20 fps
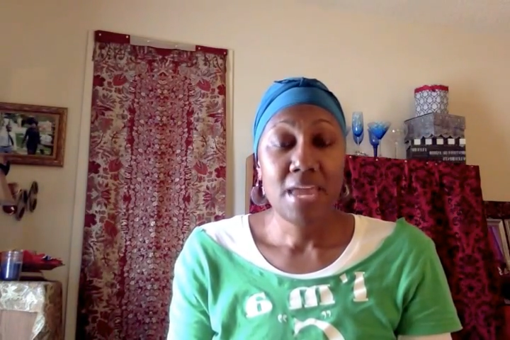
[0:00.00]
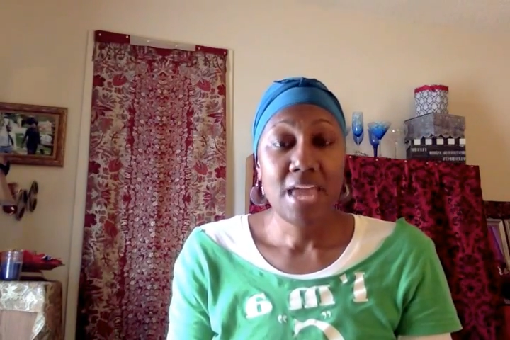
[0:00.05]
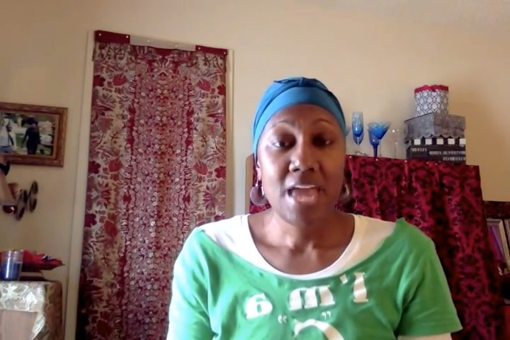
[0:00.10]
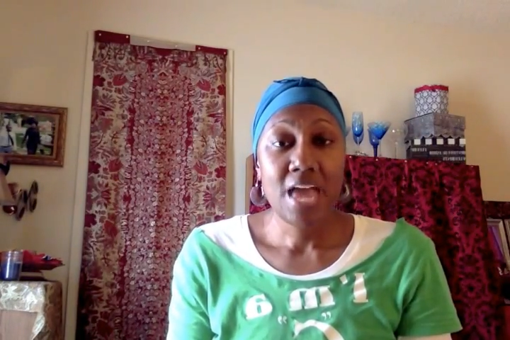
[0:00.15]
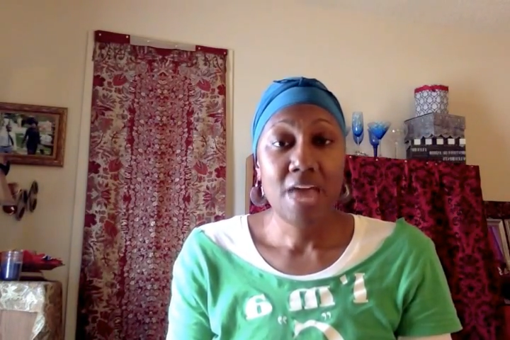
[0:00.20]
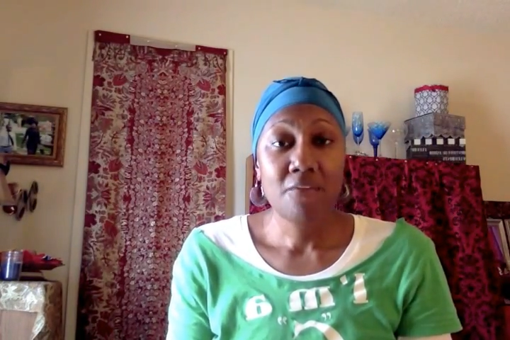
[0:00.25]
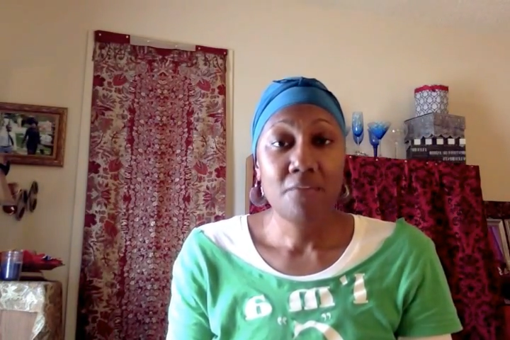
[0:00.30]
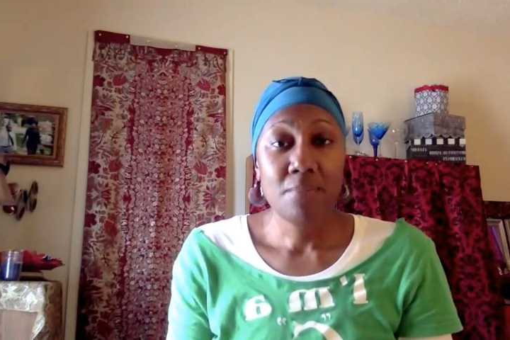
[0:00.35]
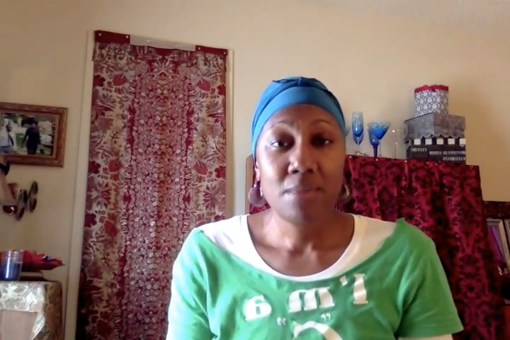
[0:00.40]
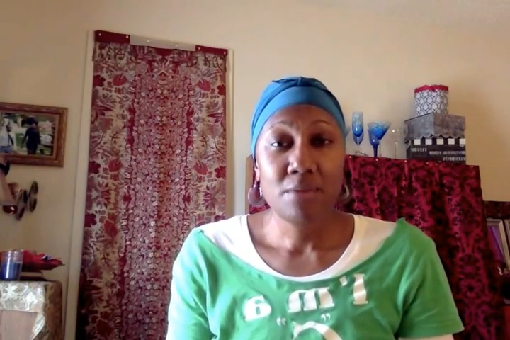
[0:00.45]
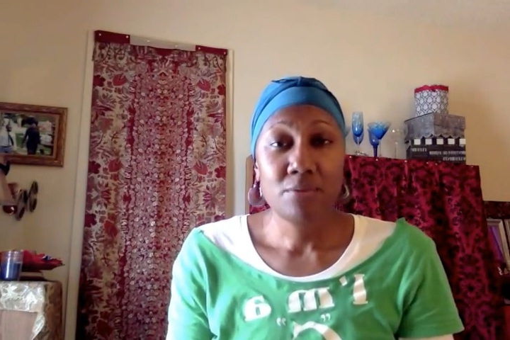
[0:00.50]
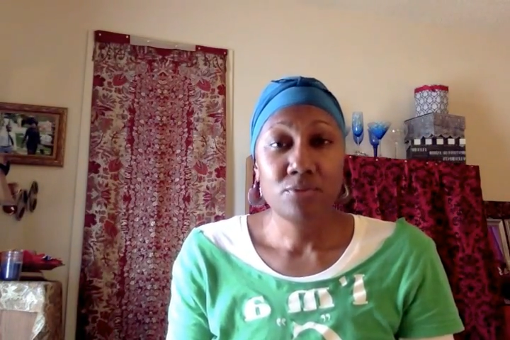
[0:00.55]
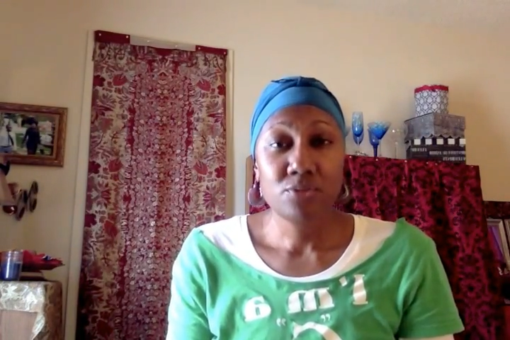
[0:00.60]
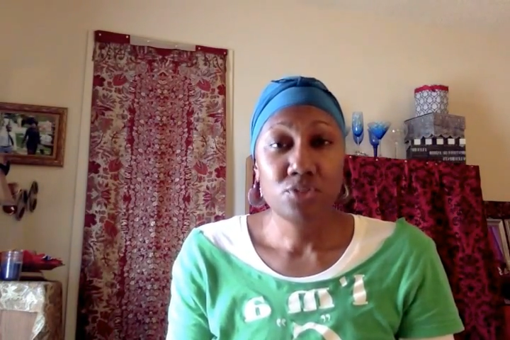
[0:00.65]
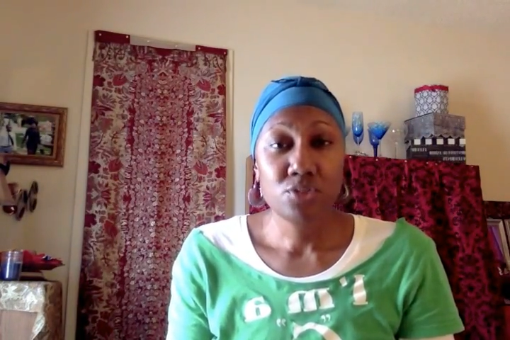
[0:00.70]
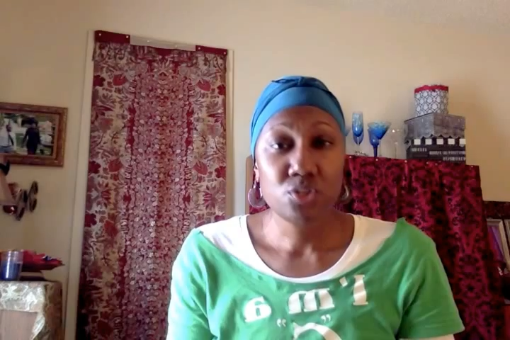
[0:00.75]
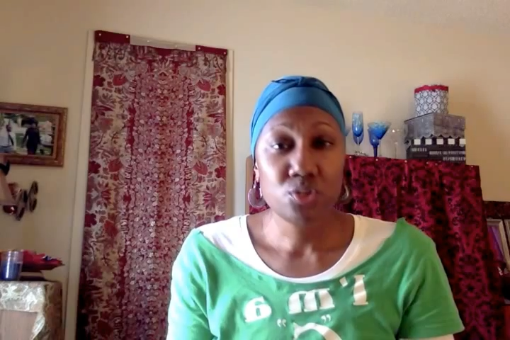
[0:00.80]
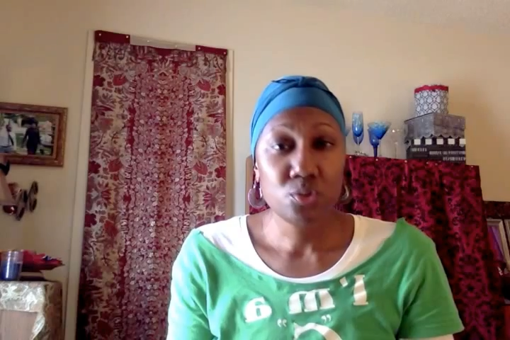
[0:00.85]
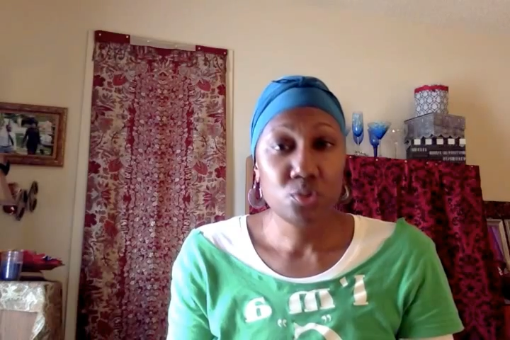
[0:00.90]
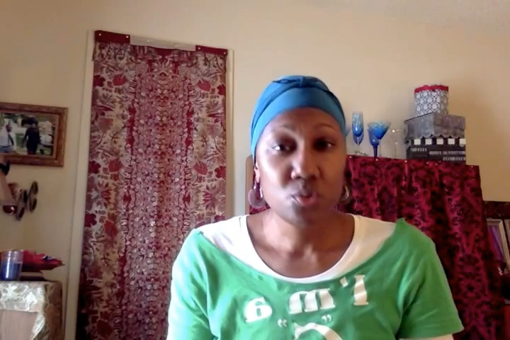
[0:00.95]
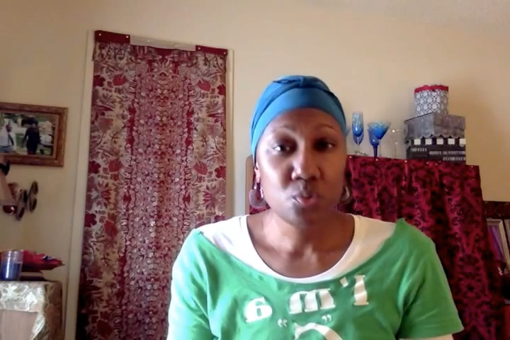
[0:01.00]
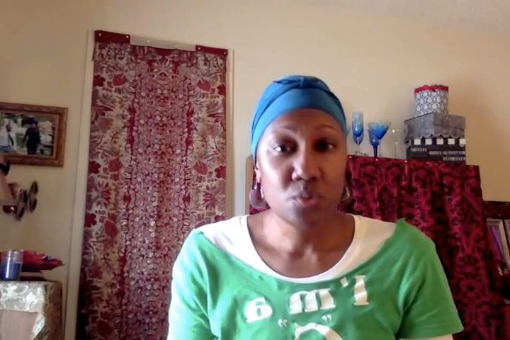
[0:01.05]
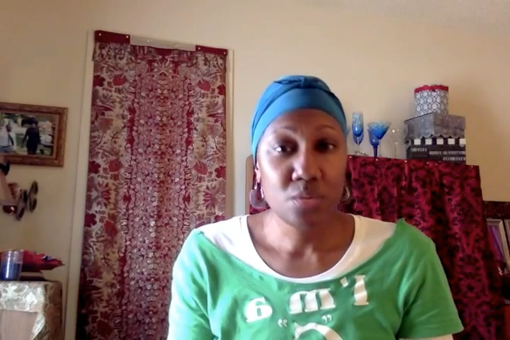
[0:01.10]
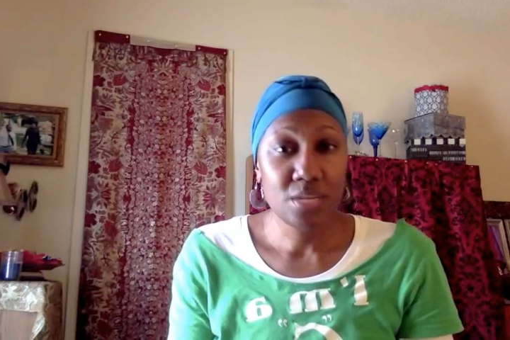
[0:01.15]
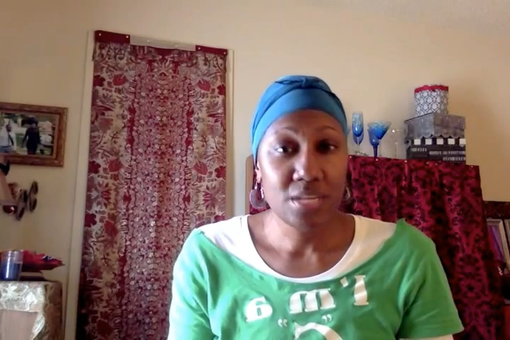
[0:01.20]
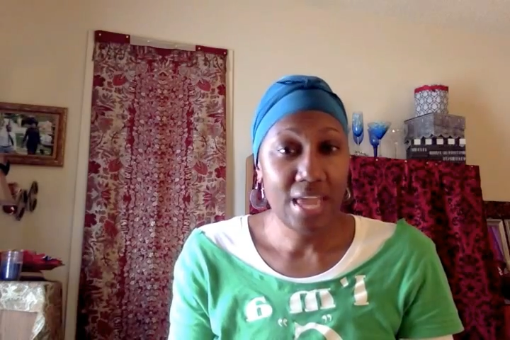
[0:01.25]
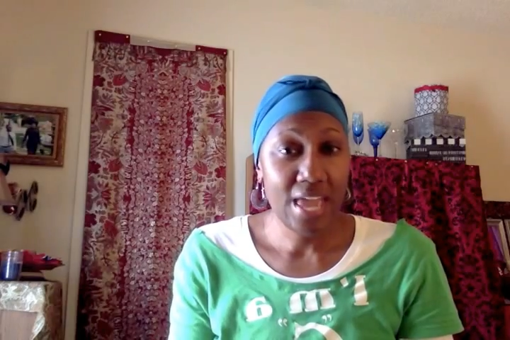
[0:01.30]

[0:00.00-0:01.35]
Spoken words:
have about 2.5